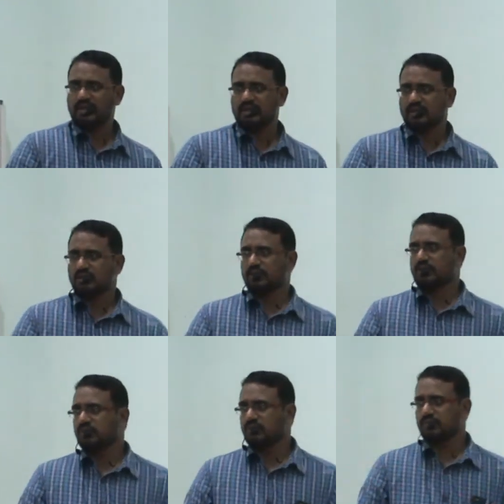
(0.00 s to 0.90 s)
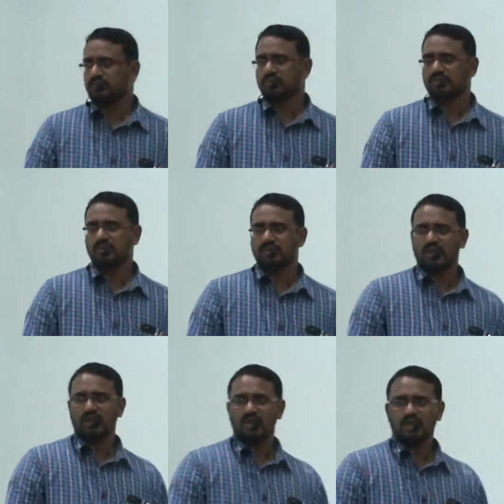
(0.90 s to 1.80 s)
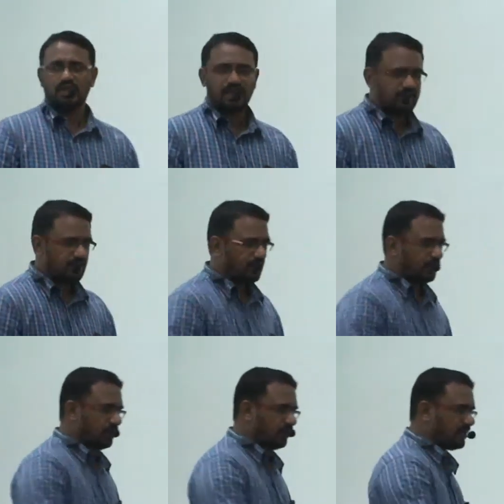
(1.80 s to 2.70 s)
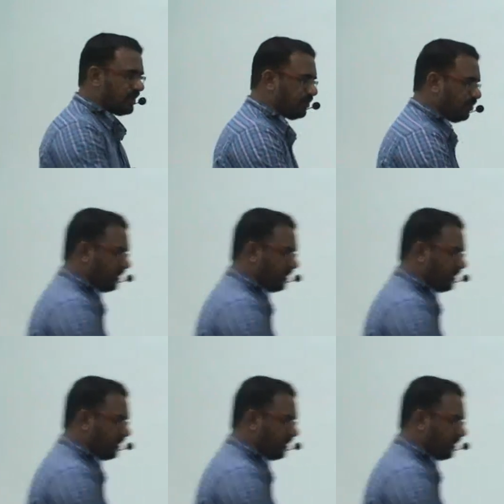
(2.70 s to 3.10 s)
is equal to 2. N is equal to 2 is a 2